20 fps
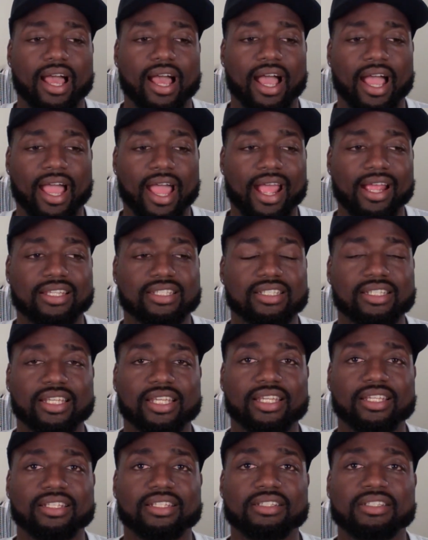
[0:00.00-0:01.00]
I
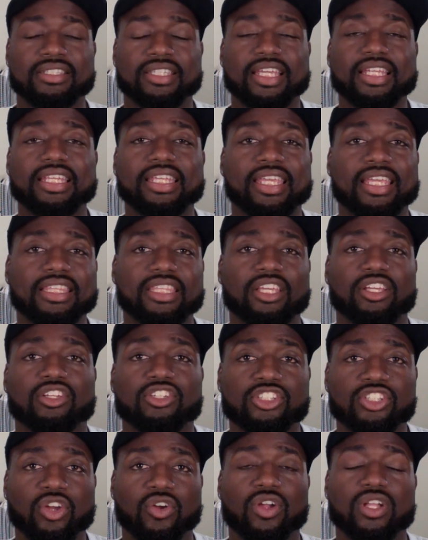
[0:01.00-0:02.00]
actually didn't get the
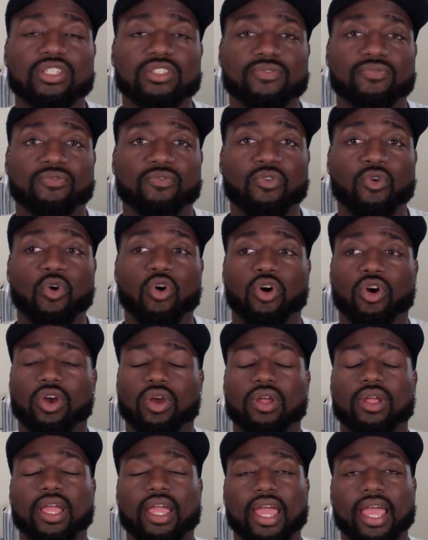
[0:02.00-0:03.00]
insurance
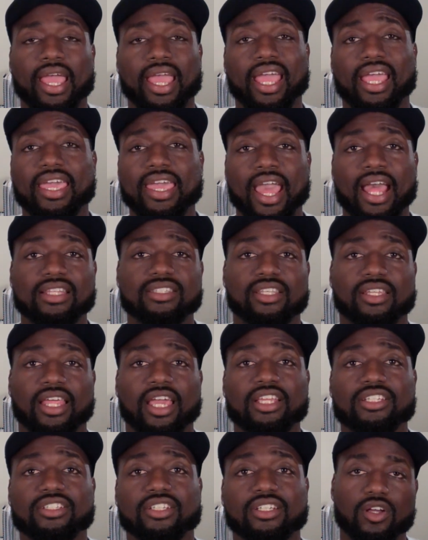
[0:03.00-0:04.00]
for a
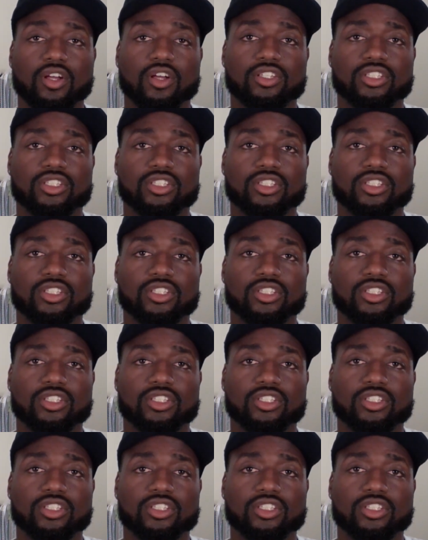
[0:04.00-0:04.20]
cancellation.